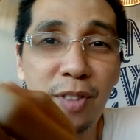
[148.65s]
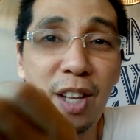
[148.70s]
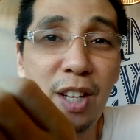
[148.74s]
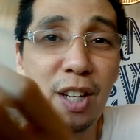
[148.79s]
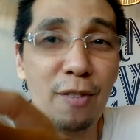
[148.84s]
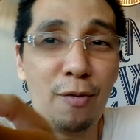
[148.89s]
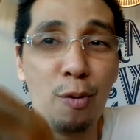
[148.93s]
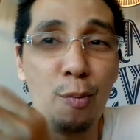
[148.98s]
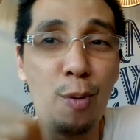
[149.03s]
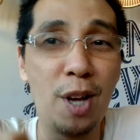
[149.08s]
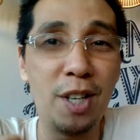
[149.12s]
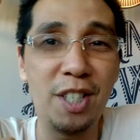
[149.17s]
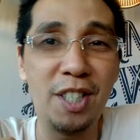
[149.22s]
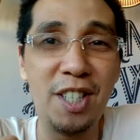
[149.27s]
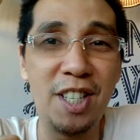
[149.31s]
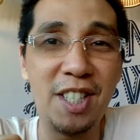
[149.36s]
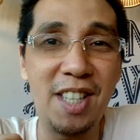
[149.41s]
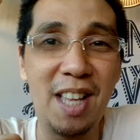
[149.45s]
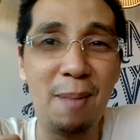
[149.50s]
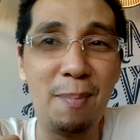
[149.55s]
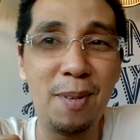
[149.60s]
you for watching
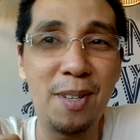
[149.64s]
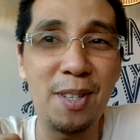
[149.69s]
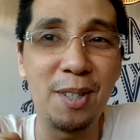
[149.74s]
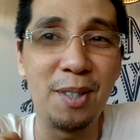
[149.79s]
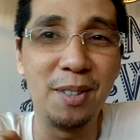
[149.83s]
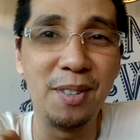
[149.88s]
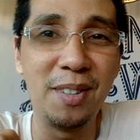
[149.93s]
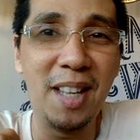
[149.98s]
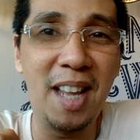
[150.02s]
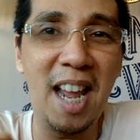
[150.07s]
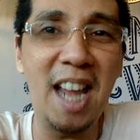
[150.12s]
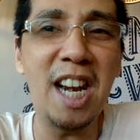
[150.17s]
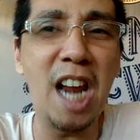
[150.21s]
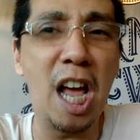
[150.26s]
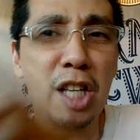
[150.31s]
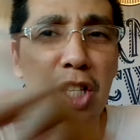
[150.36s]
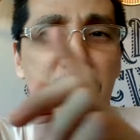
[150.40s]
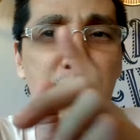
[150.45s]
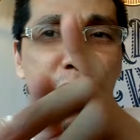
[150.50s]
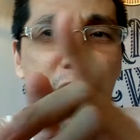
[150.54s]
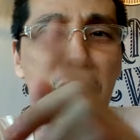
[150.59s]
this episode, and
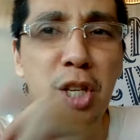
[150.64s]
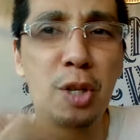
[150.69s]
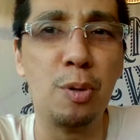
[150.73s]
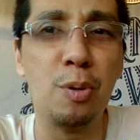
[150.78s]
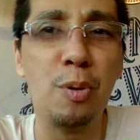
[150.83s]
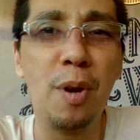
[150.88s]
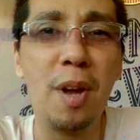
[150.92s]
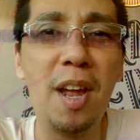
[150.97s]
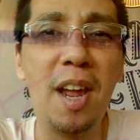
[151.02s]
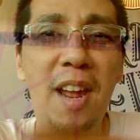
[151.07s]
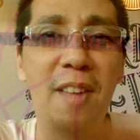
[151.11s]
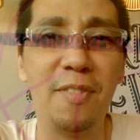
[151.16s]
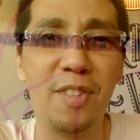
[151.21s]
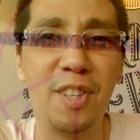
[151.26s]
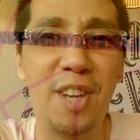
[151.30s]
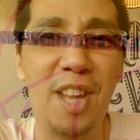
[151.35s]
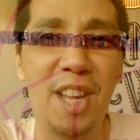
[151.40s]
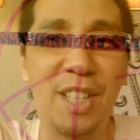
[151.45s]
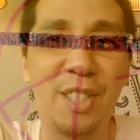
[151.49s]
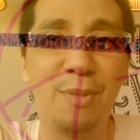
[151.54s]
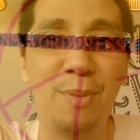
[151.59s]
I'll see you in the next